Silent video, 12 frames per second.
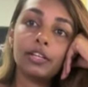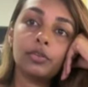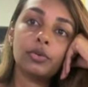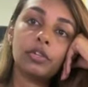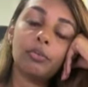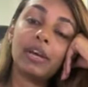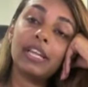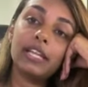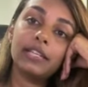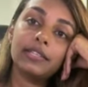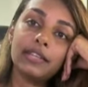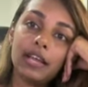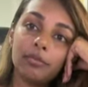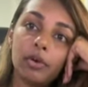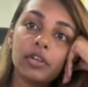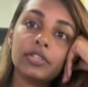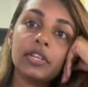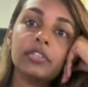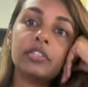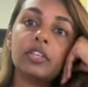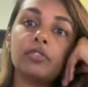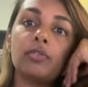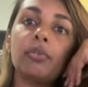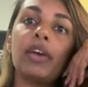I told him I need a sandbox at the
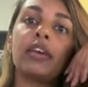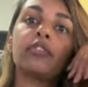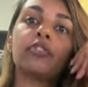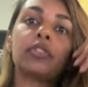central bank